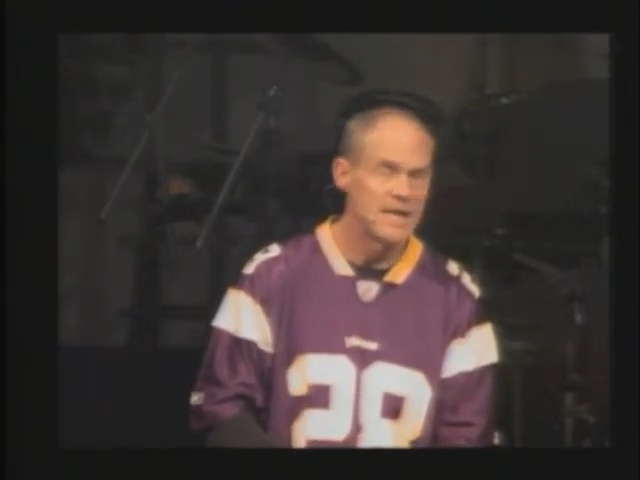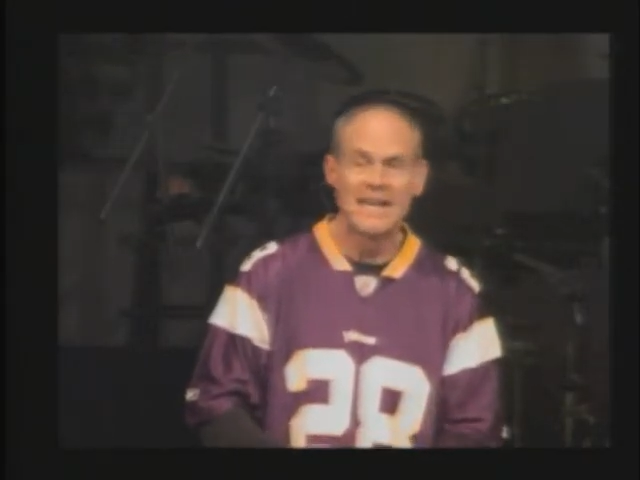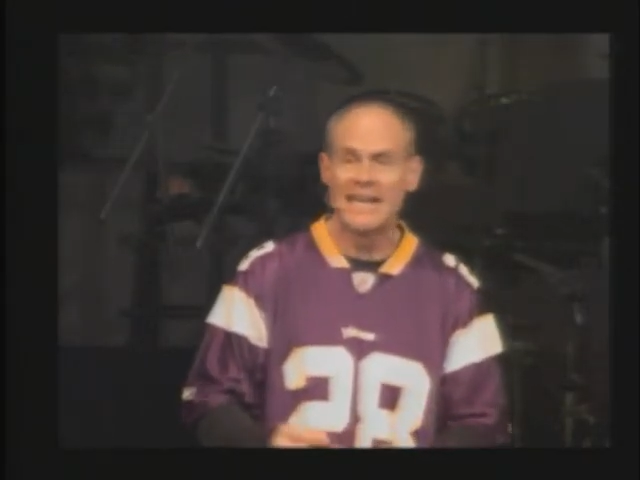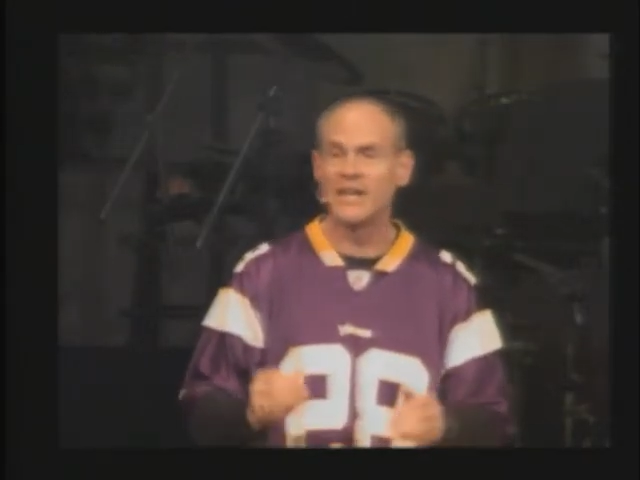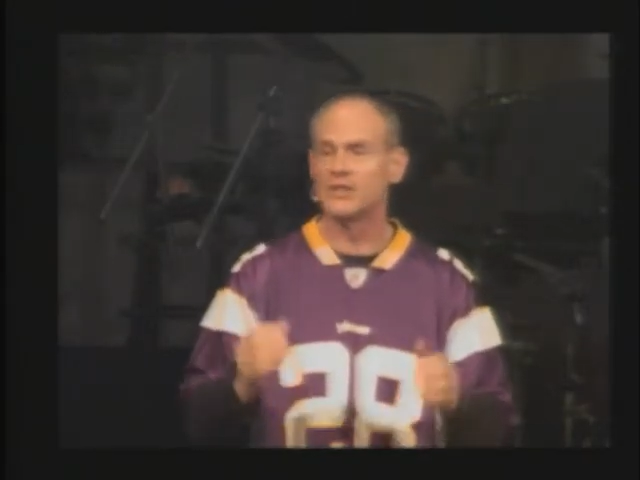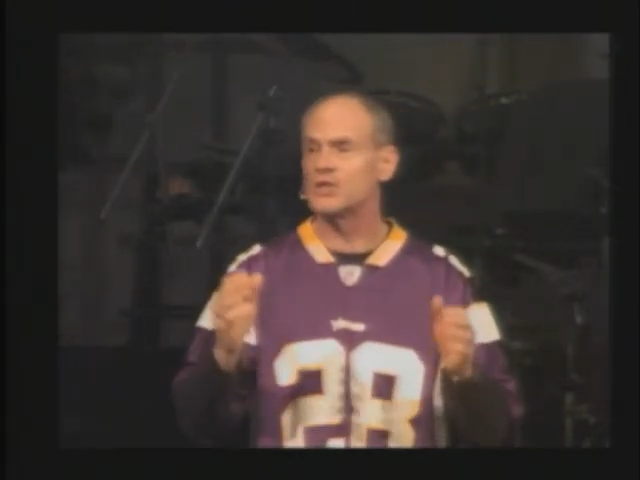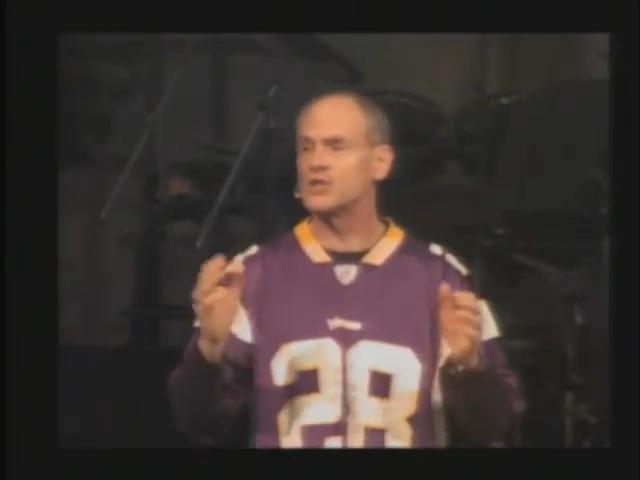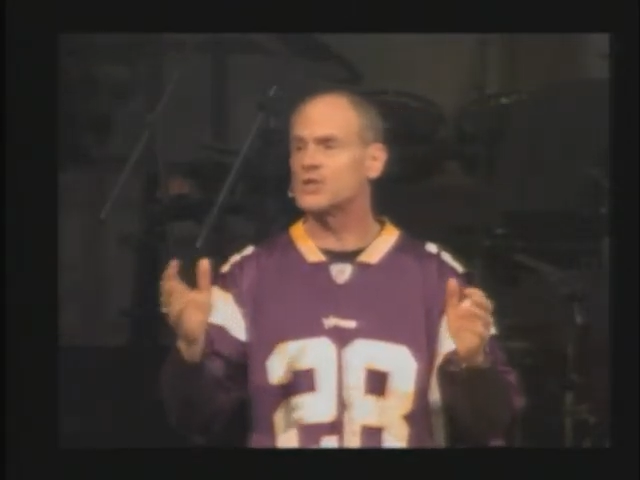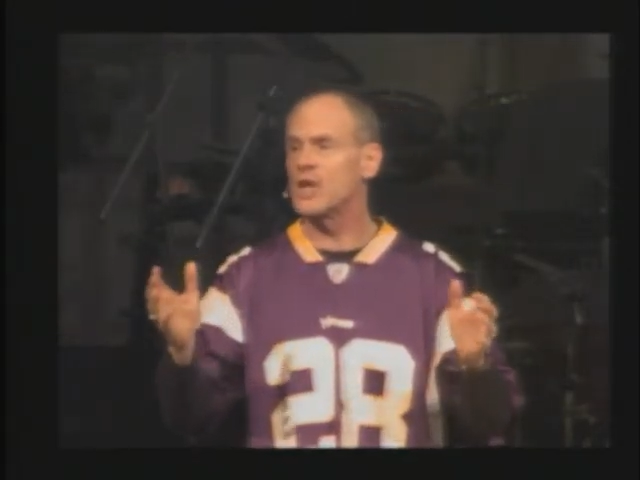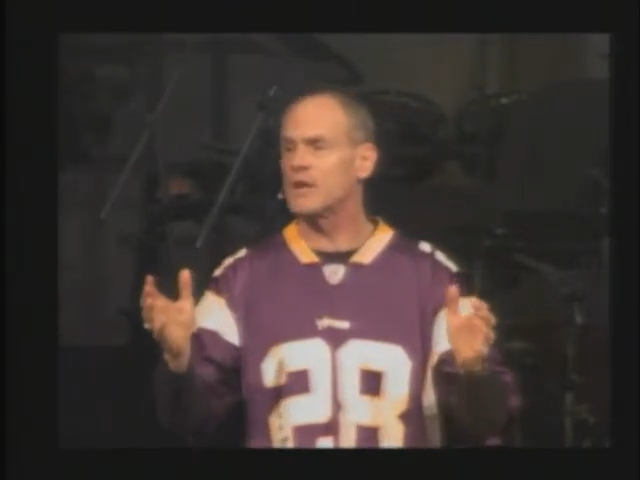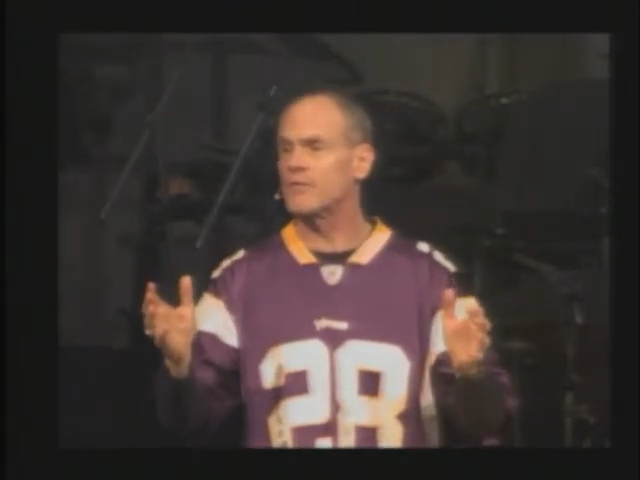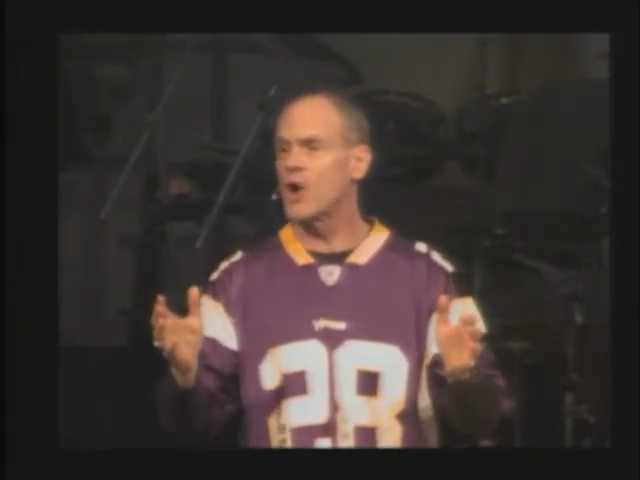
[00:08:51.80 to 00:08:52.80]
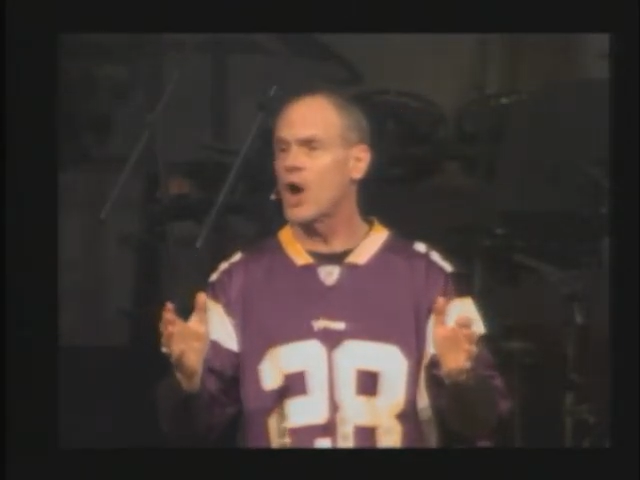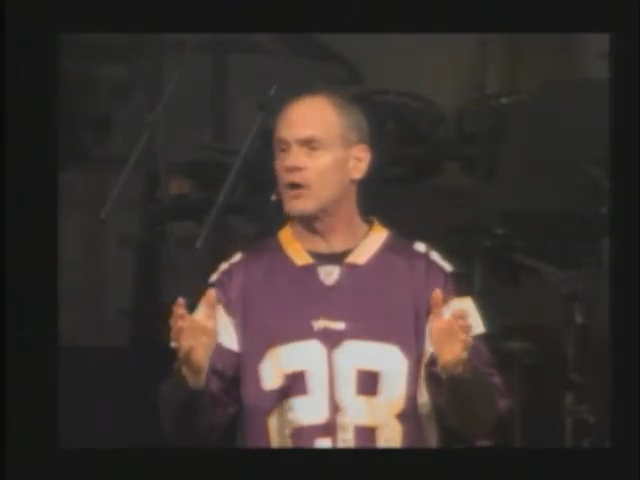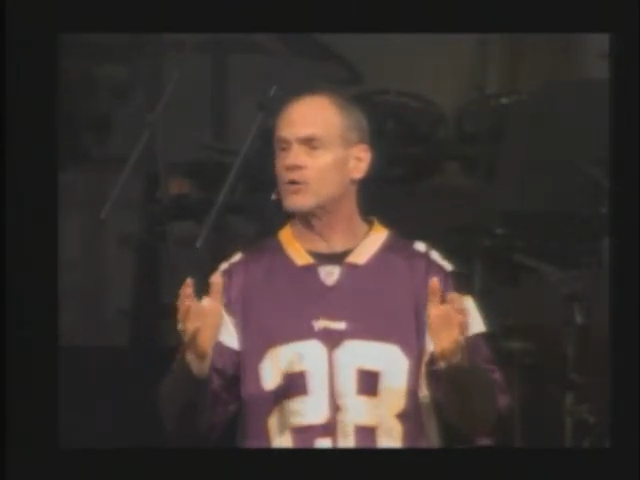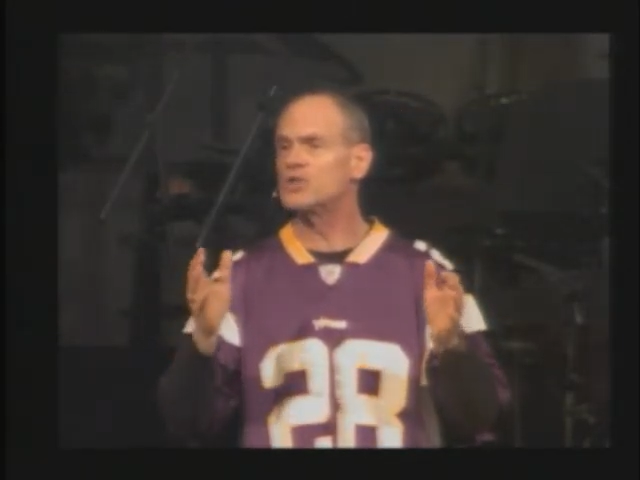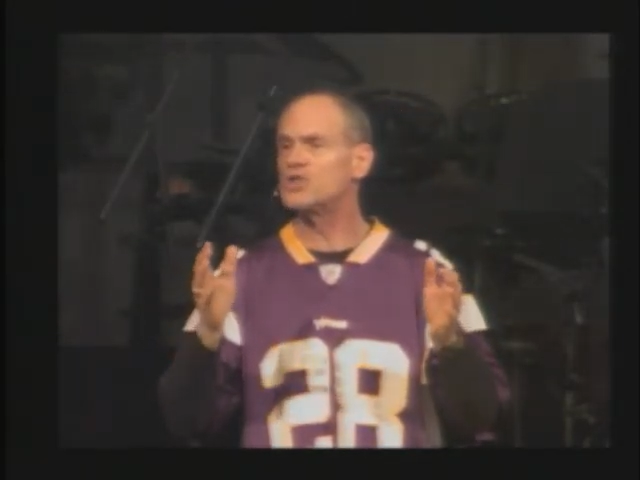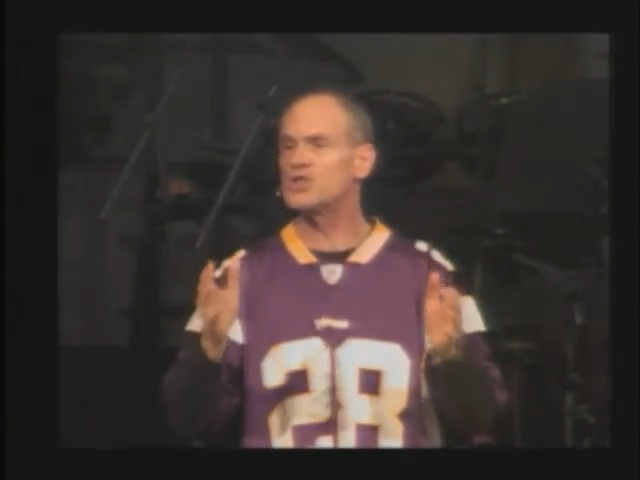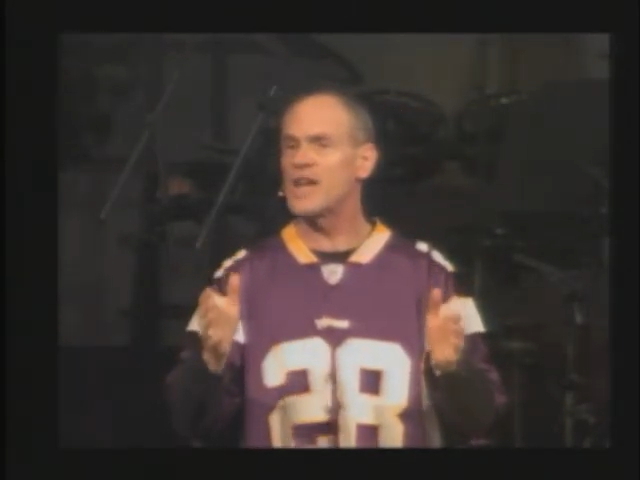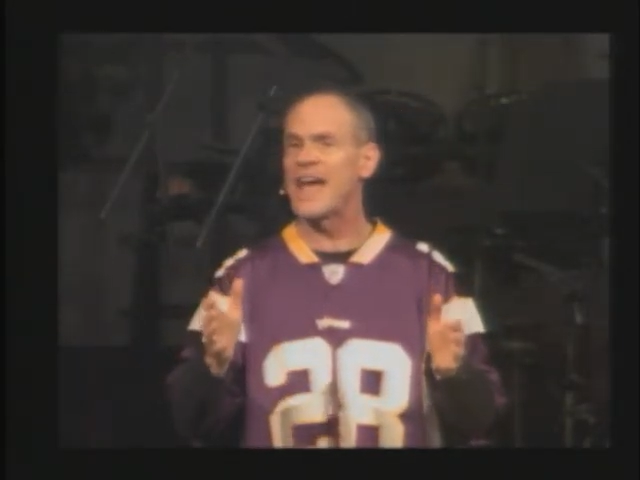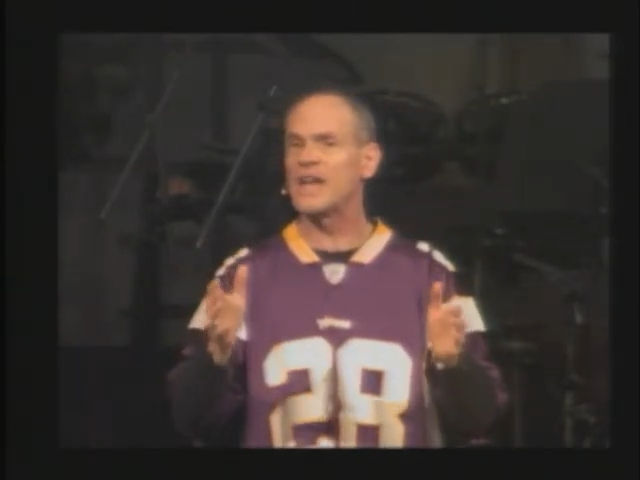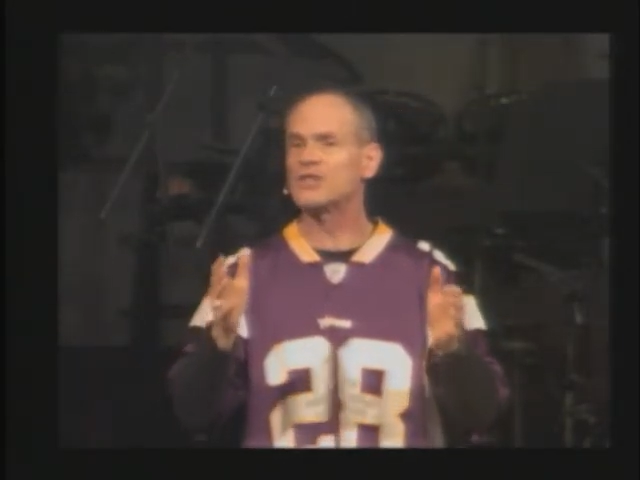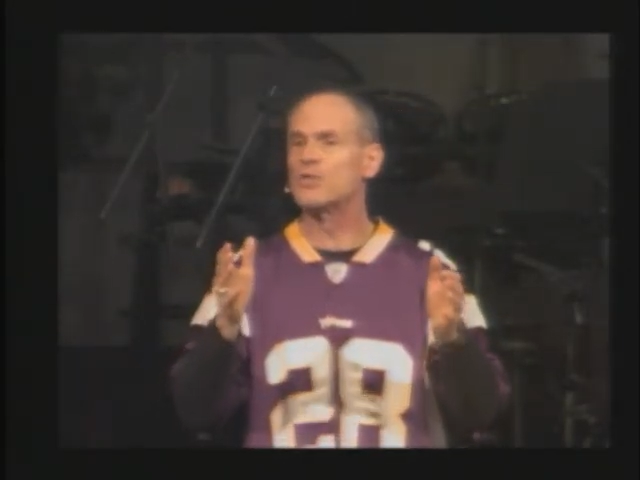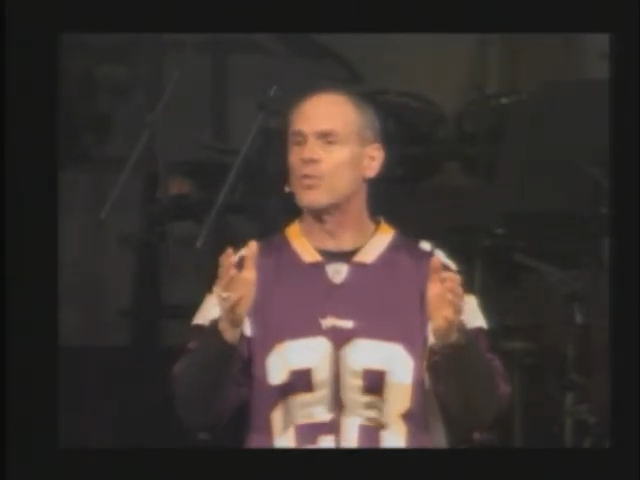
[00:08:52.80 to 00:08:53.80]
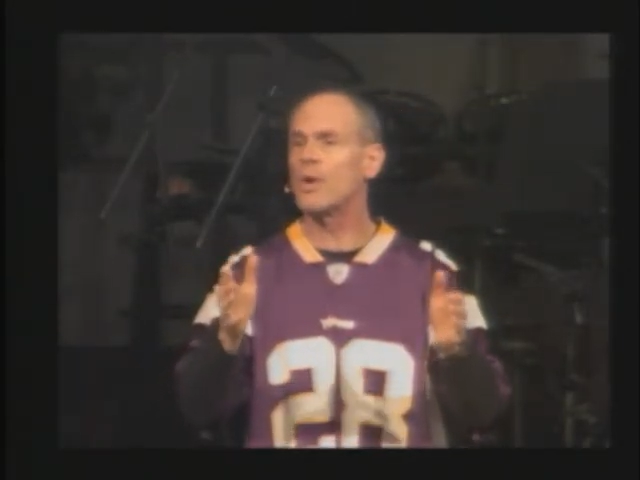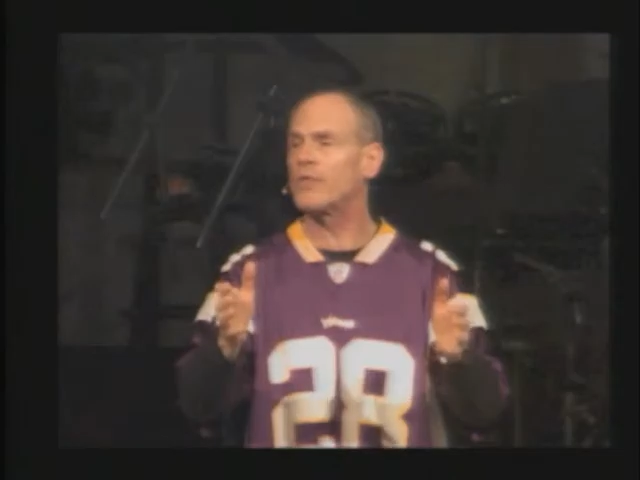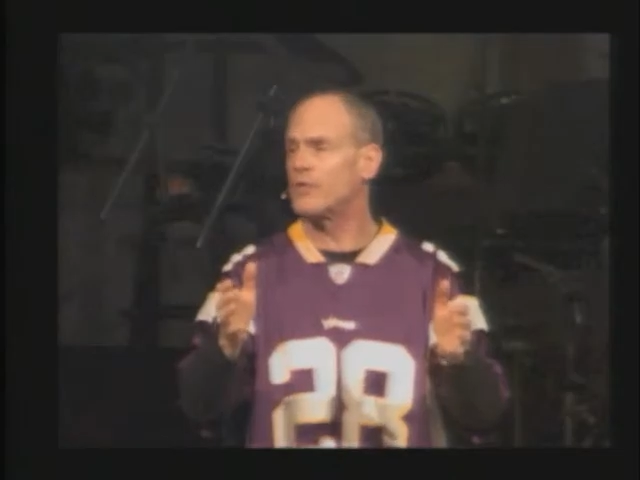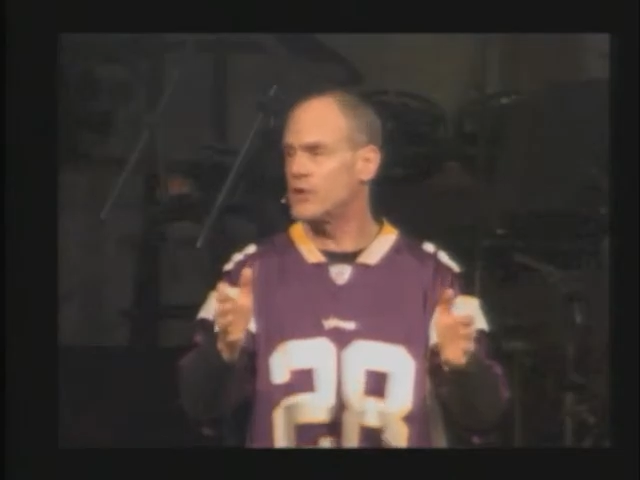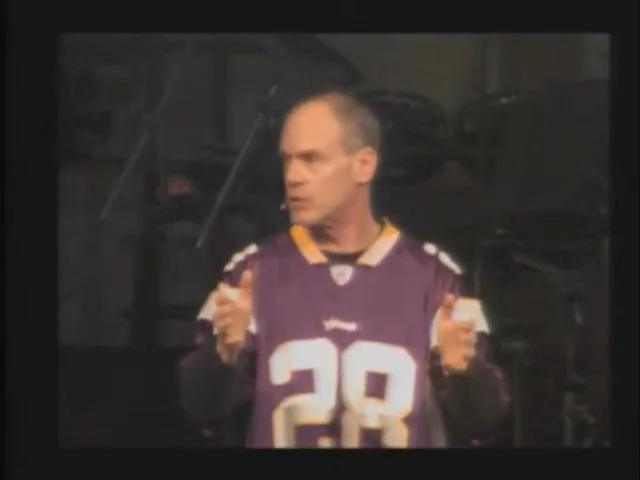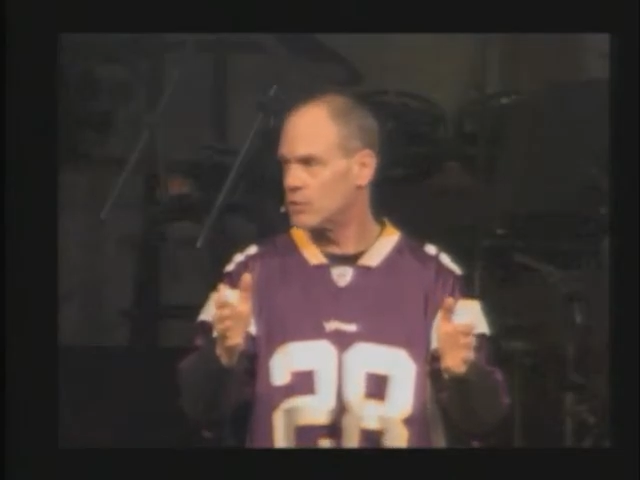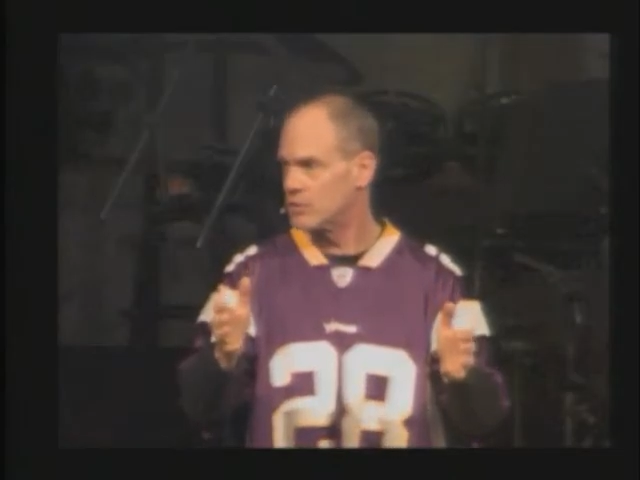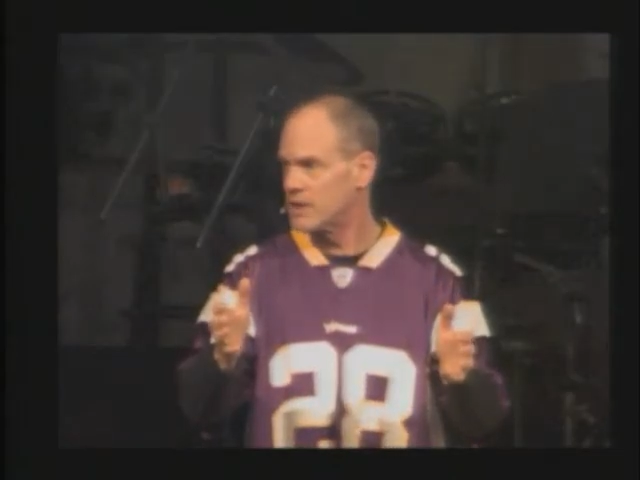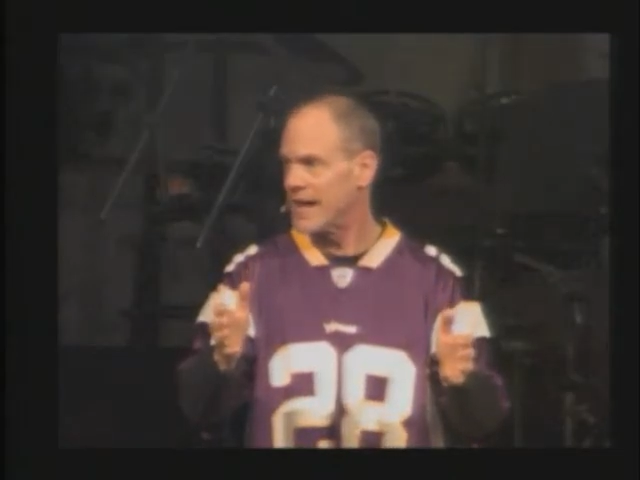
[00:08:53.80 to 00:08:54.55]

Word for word: He is the Son of God who stands with you